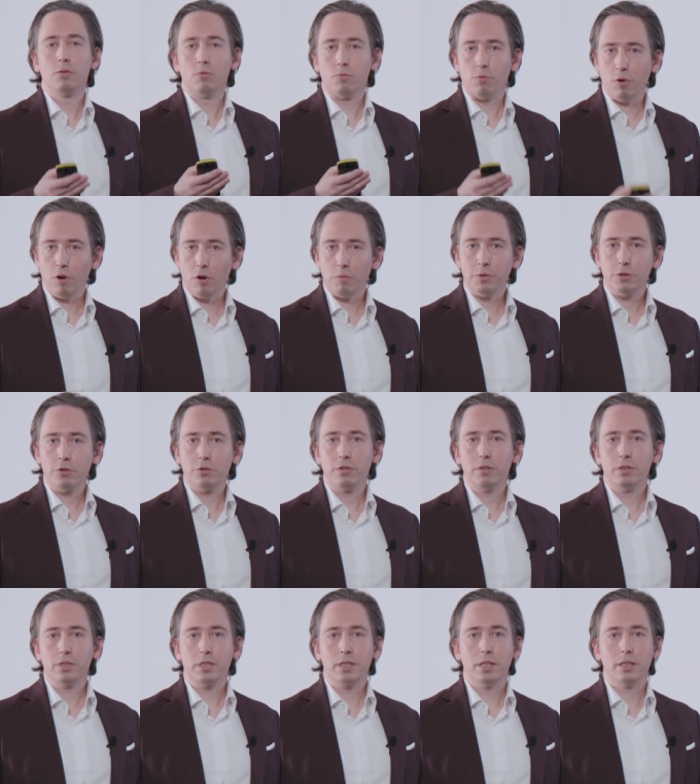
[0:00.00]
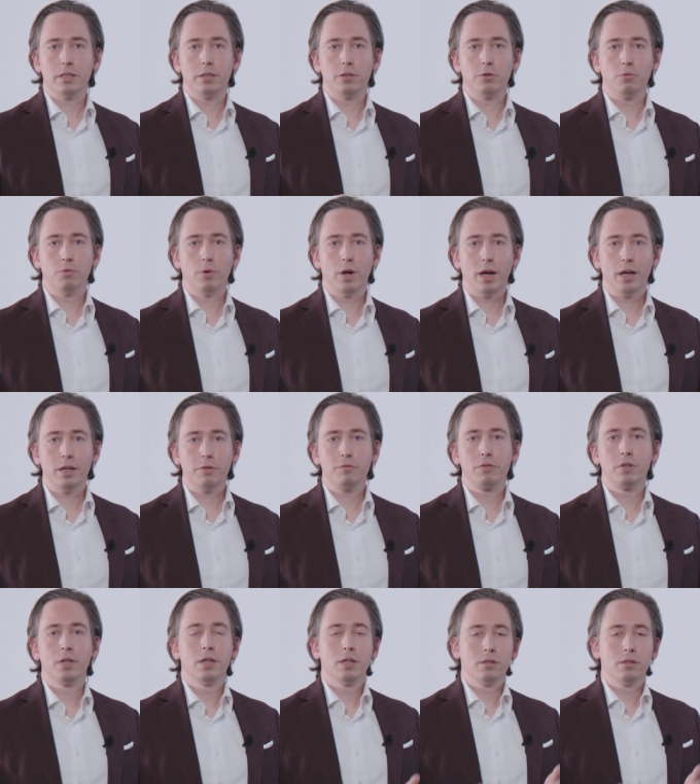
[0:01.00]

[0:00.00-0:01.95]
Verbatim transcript: raw materials that are derived